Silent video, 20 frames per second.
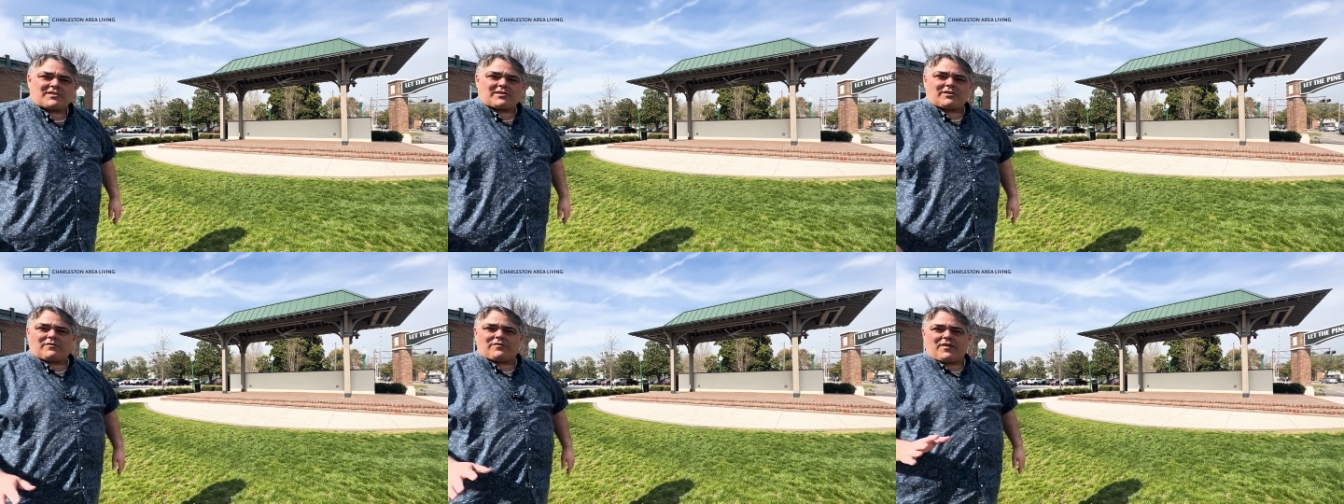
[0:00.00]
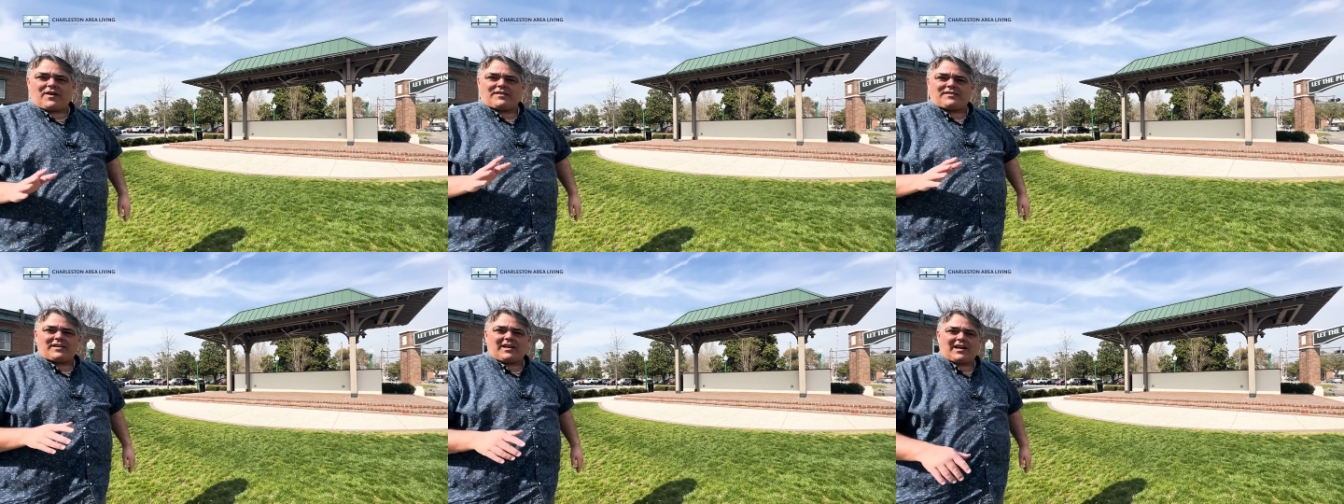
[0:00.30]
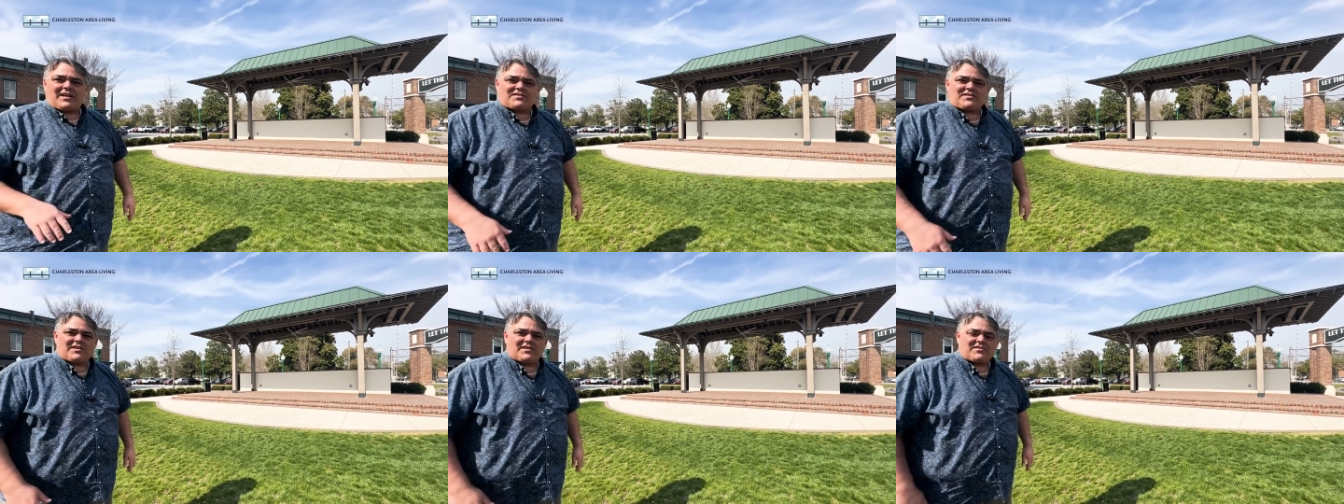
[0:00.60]
They're
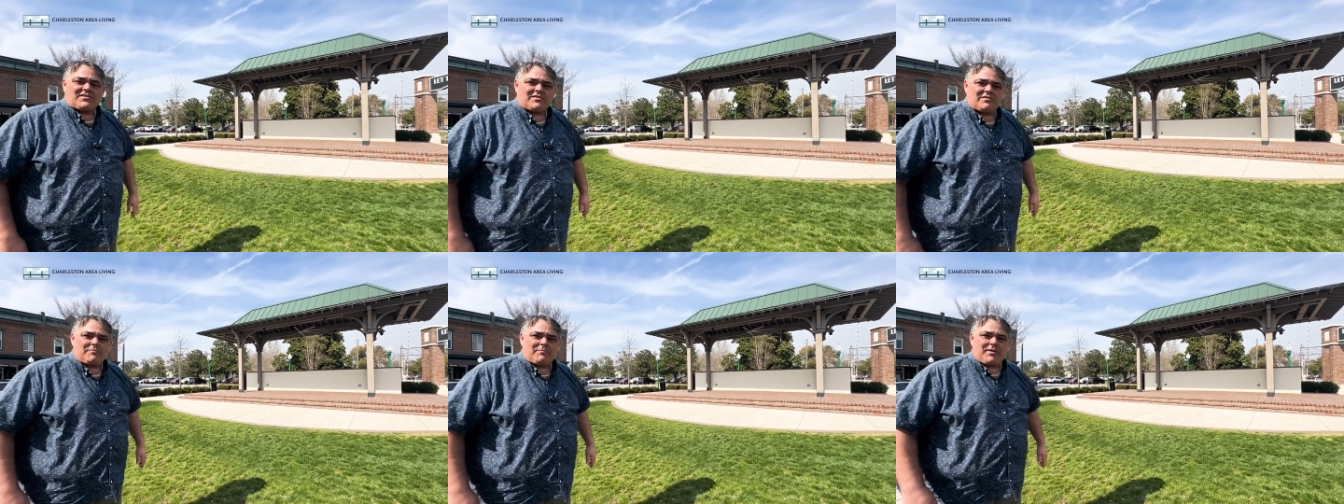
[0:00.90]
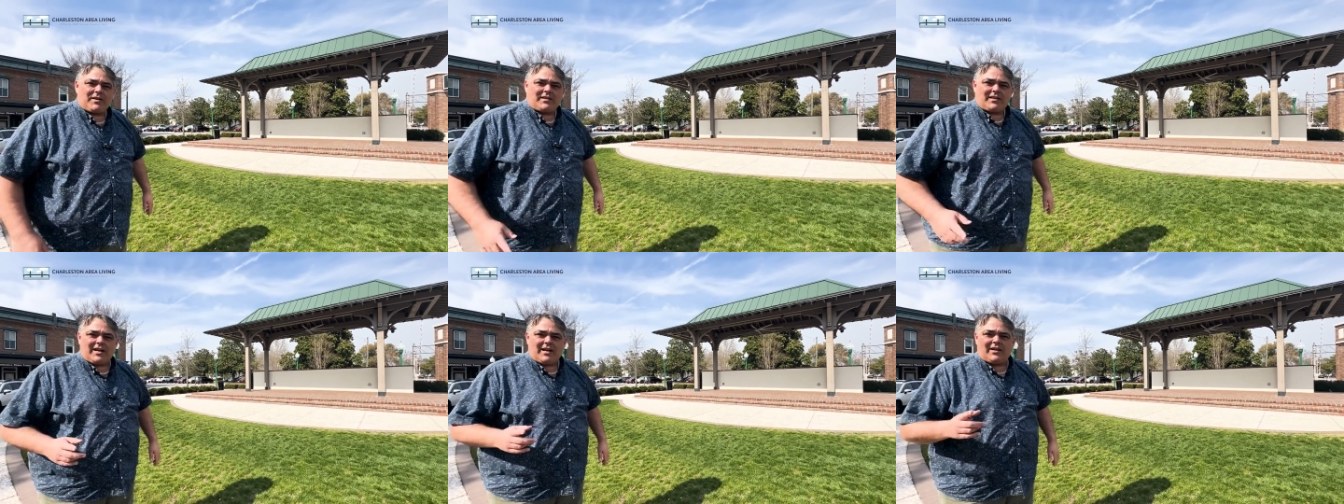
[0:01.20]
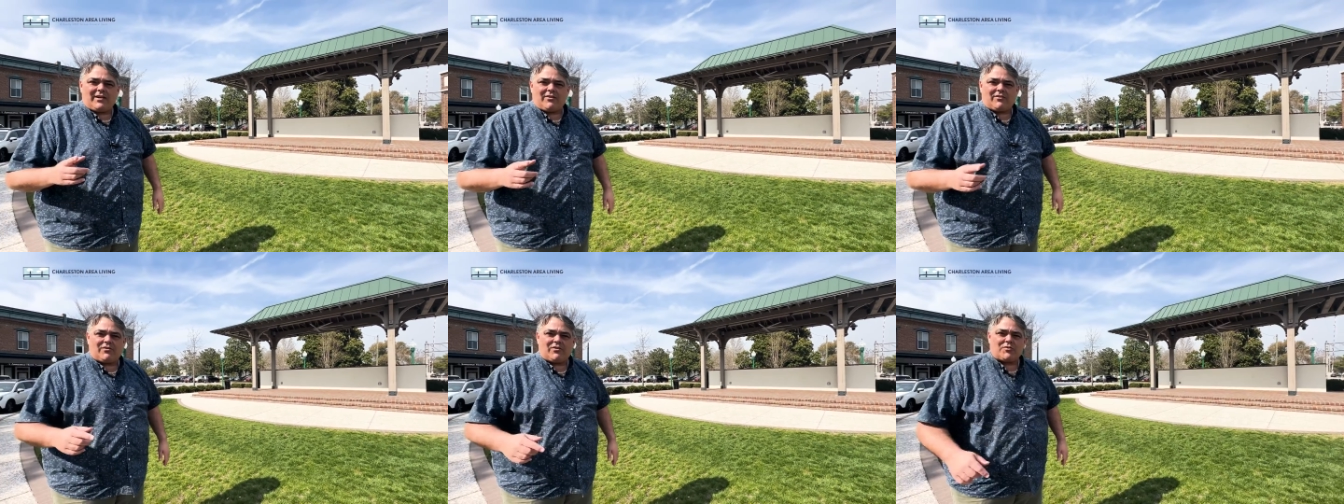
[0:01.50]
fantastic. So be down
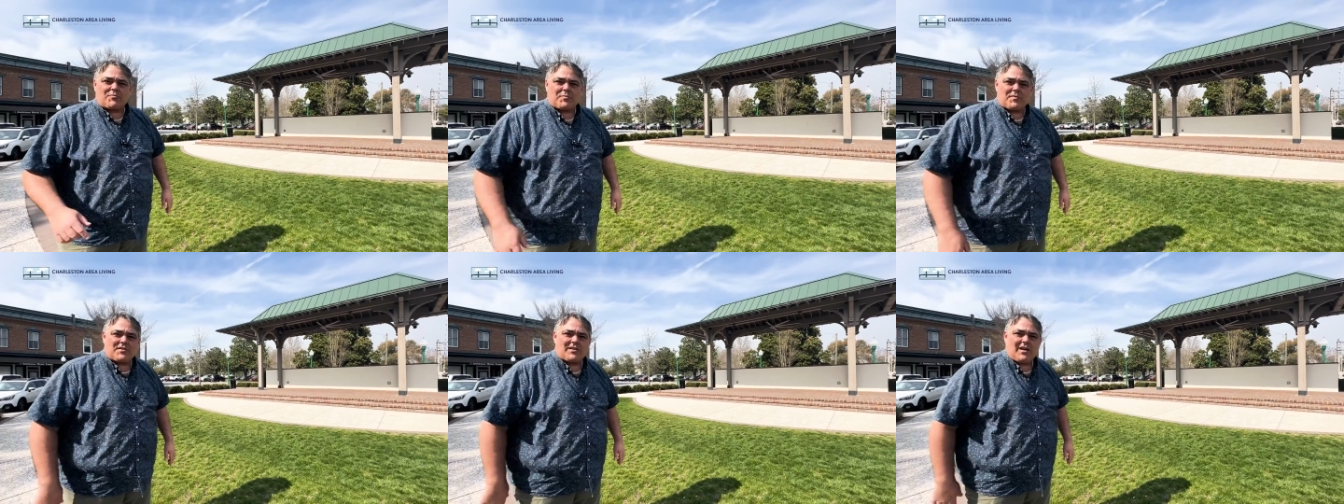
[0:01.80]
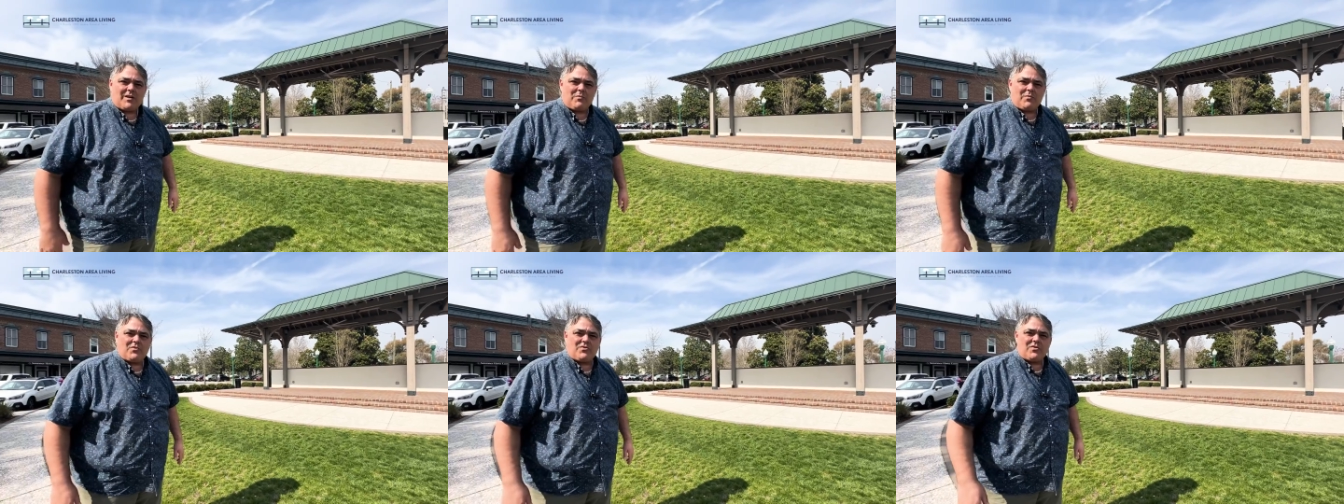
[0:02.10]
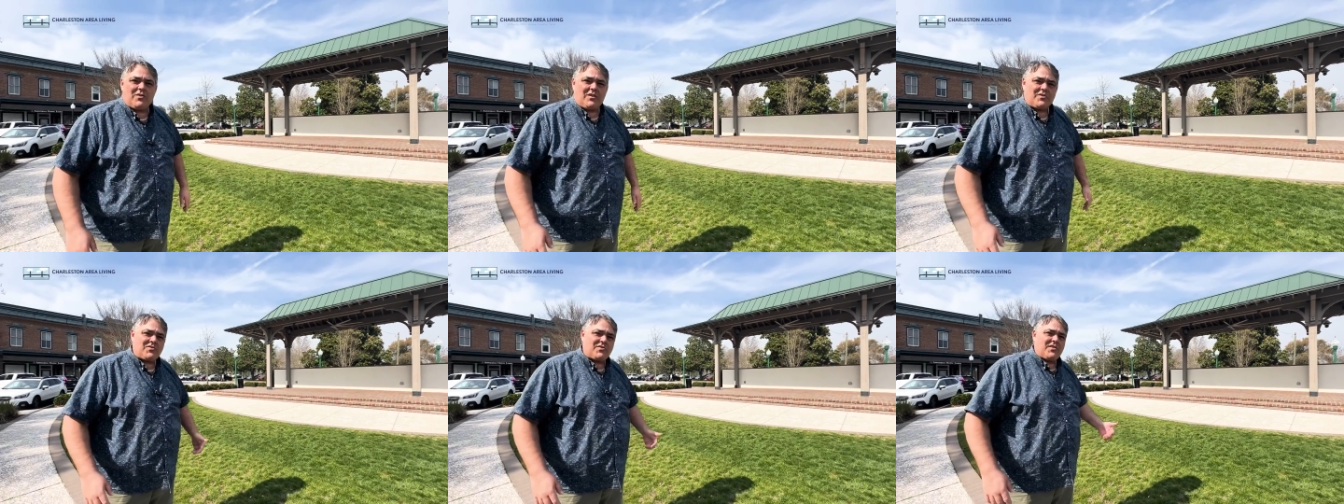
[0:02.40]
here at Christmas time when
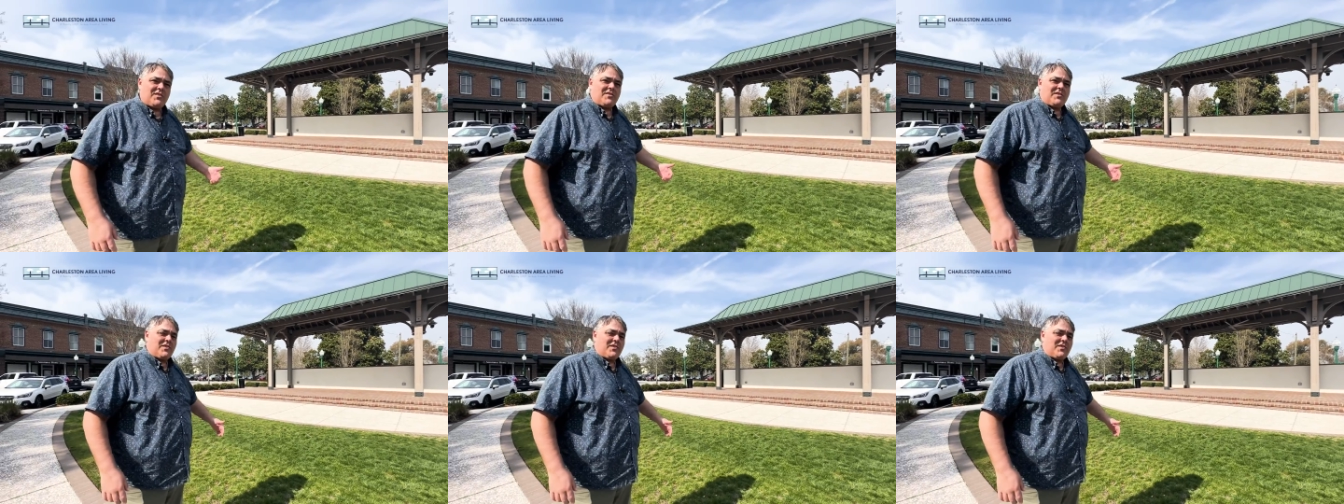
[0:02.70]
Josh does